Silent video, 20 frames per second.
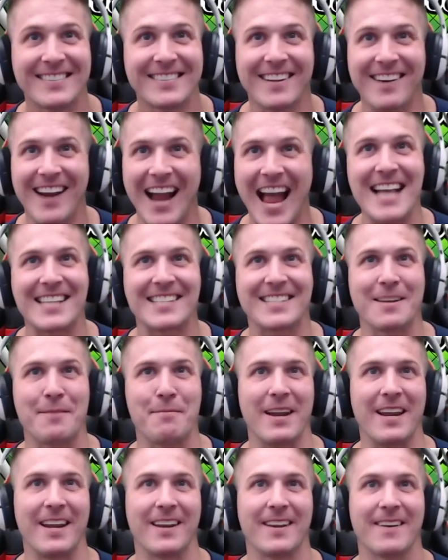There has to
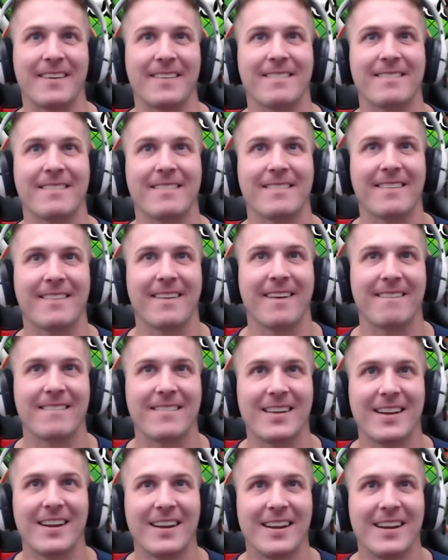be.
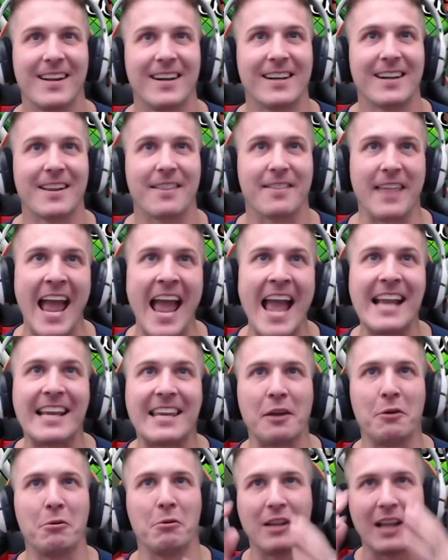
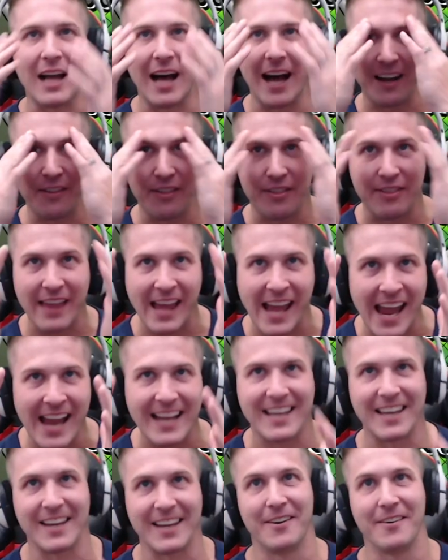Thank you, Luck.
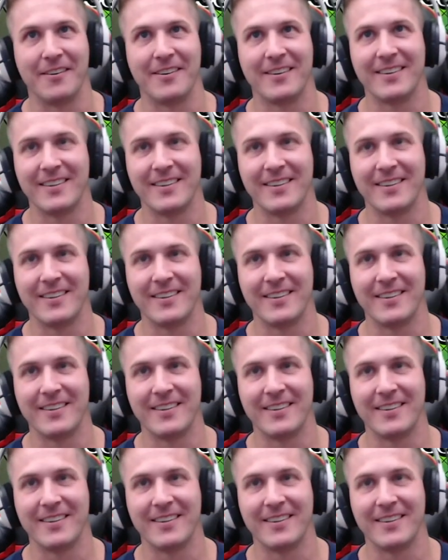Thank you.